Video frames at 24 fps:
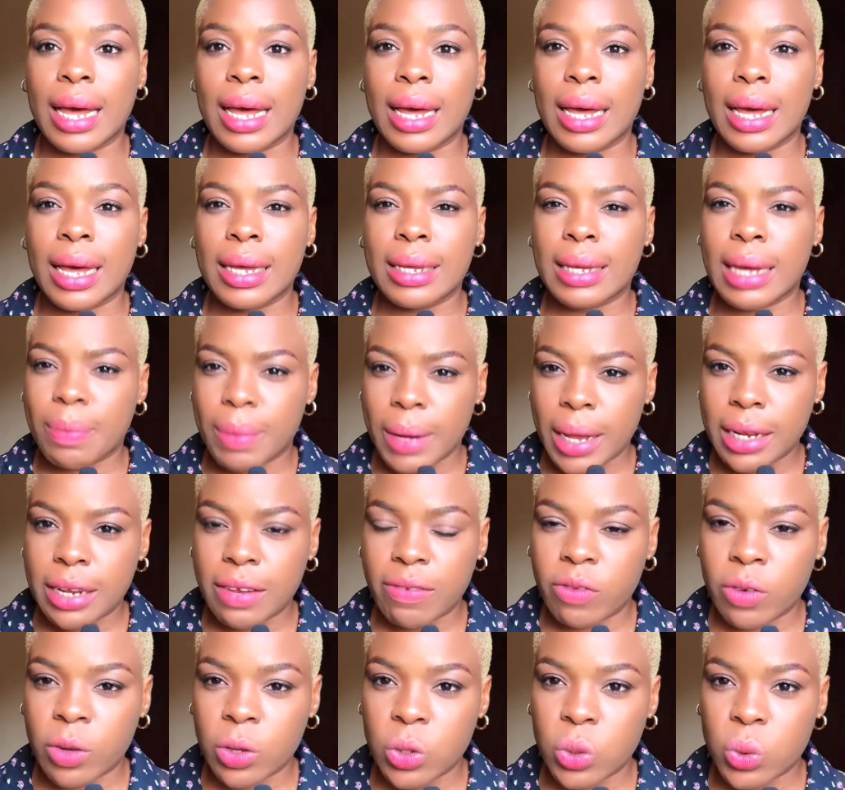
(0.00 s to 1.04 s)
I applied the
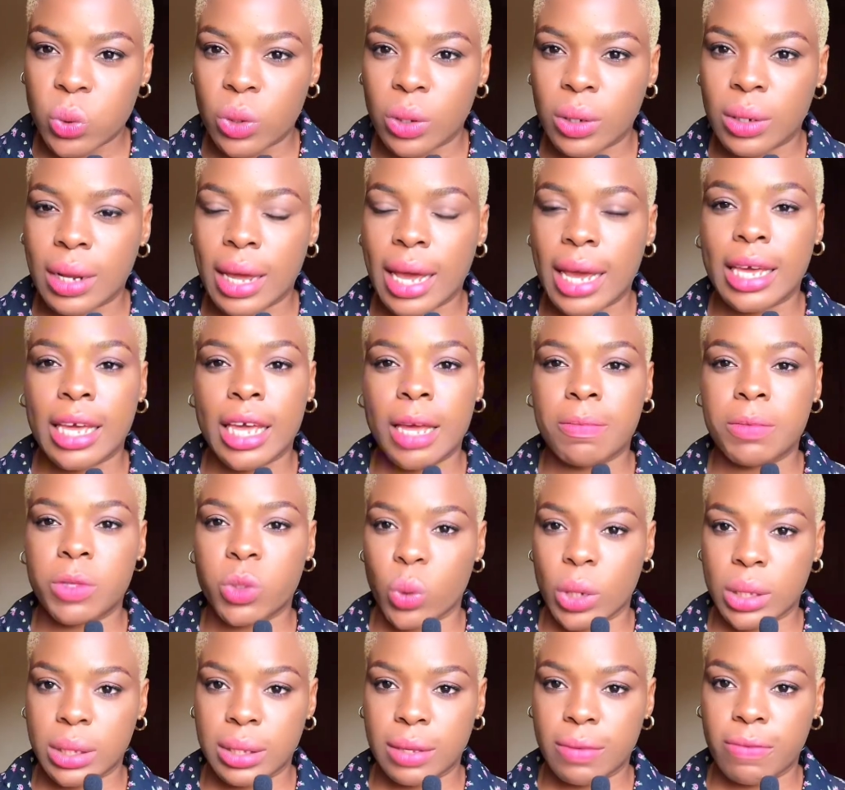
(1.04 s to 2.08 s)
first one. I kept
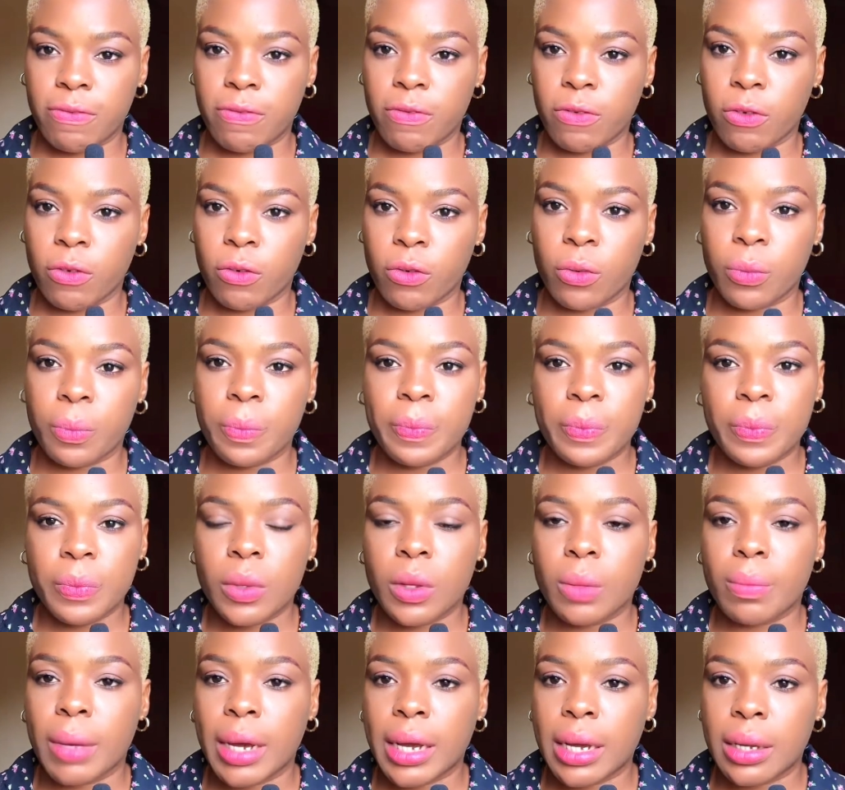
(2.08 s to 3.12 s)
waiting for
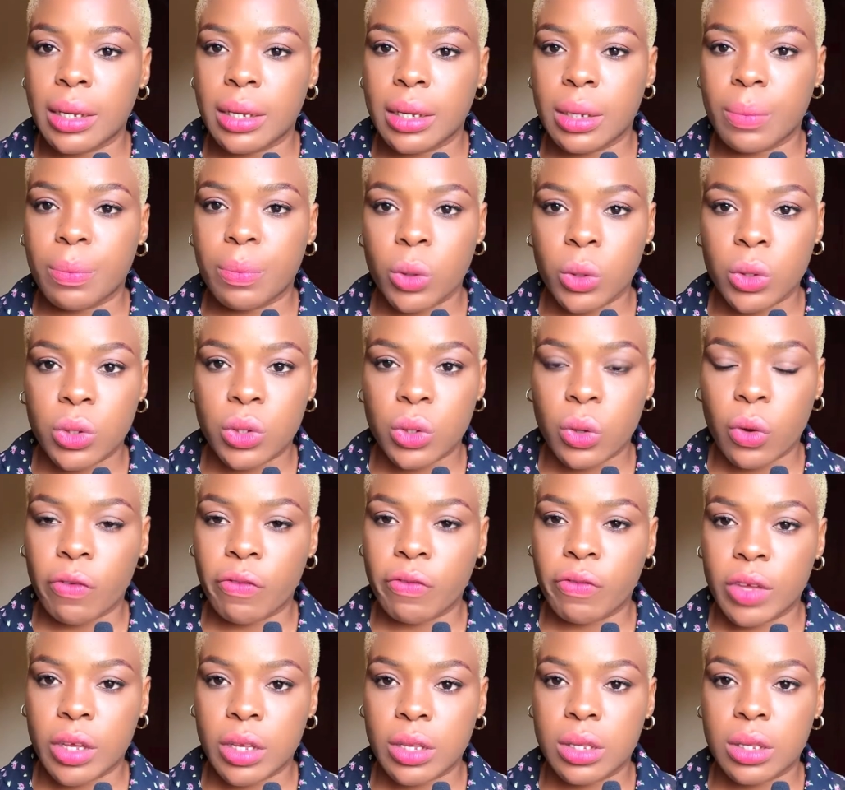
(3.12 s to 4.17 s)
my post
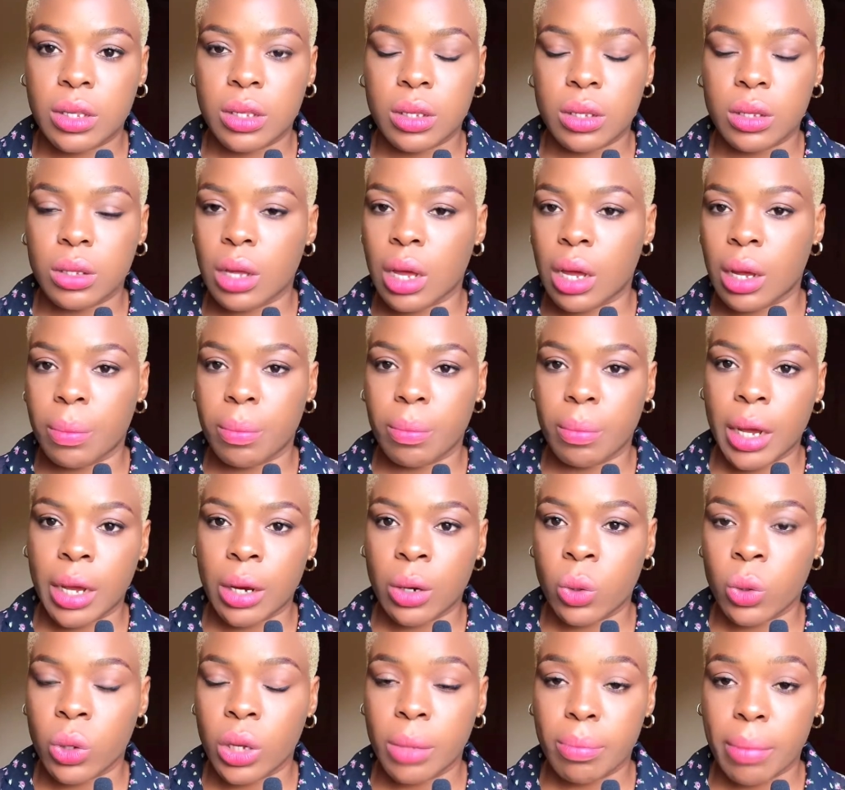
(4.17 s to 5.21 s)
office
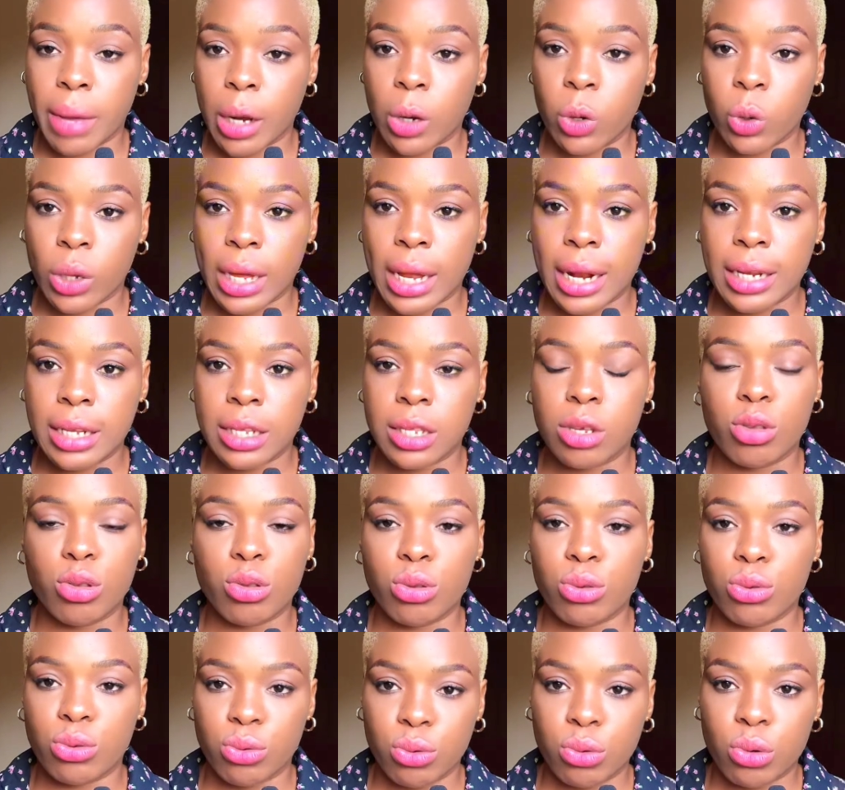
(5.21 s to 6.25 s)
and in my locality
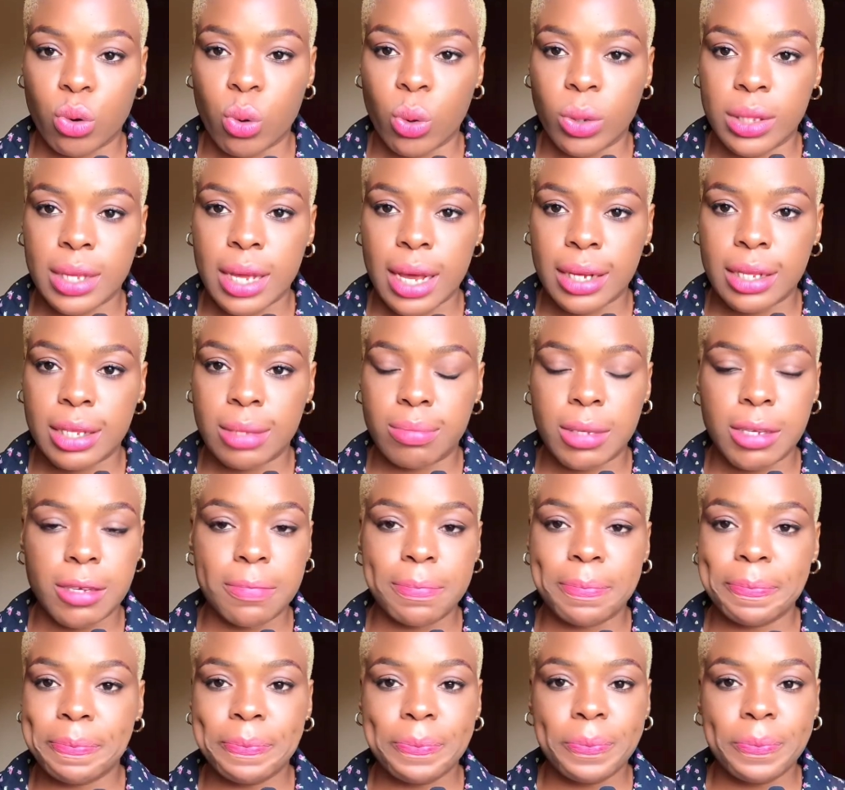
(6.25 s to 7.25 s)
to contact me.